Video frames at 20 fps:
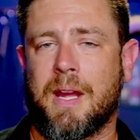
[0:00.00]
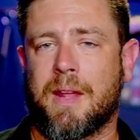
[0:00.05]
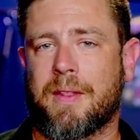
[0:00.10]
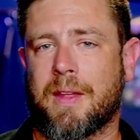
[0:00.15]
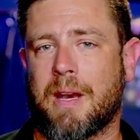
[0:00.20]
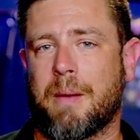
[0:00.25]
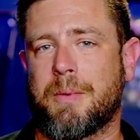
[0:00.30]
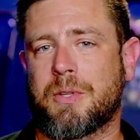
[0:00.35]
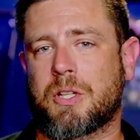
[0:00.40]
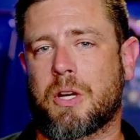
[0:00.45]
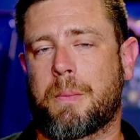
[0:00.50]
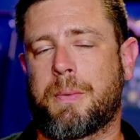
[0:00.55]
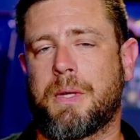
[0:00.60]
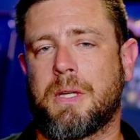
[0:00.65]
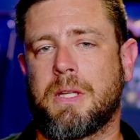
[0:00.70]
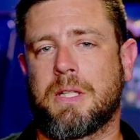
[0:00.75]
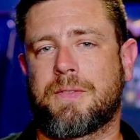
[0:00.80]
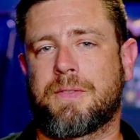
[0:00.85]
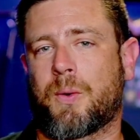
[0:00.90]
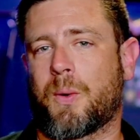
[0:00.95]
That
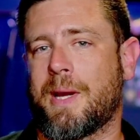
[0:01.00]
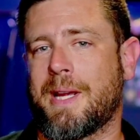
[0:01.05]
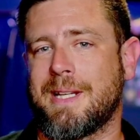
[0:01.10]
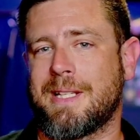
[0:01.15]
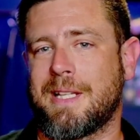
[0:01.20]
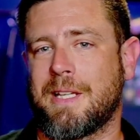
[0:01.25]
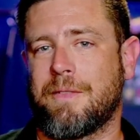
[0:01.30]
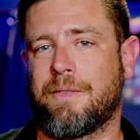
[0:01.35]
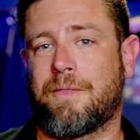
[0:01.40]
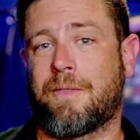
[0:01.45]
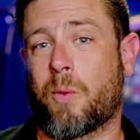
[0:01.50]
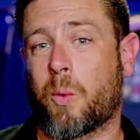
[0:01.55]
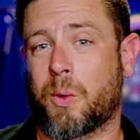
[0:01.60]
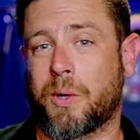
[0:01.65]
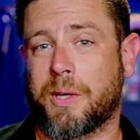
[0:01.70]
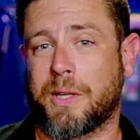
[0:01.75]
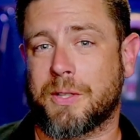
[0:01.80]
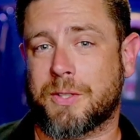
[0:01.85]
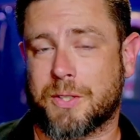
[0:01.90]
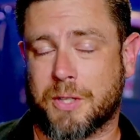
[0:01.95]
MSRP is for
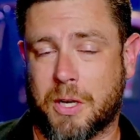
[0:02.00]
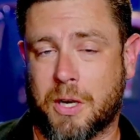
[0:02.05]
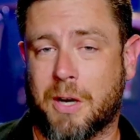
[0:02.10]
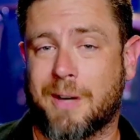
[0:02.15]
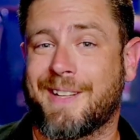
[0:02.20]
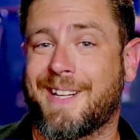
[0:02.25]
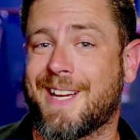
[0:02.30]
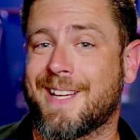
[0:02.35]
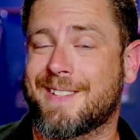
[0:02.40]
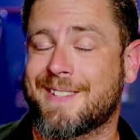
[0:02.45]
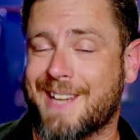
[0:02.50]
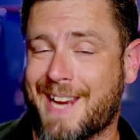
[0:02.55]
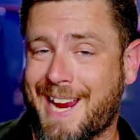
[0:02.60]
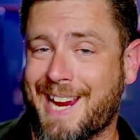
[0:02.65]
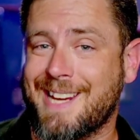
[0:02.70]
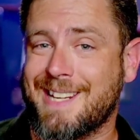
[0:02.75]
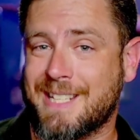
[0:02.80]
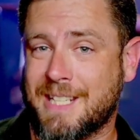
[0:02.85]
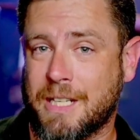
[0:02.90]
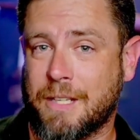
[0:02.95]
$18.40 a cigar. Yes,
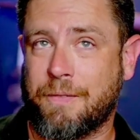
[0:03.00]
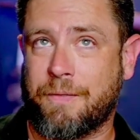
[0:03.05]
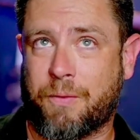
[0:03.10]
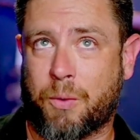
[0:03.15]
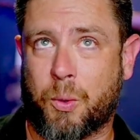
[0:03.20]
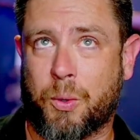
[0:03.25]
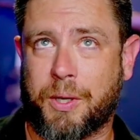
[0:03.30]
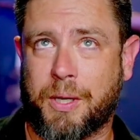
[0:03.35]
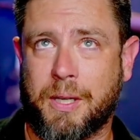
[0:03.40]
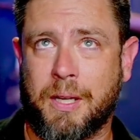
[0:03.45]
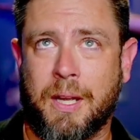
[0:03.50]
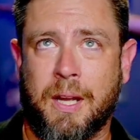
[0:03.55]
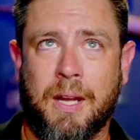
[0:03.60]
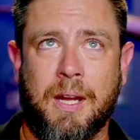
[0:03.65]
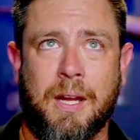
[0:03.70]
$18.40.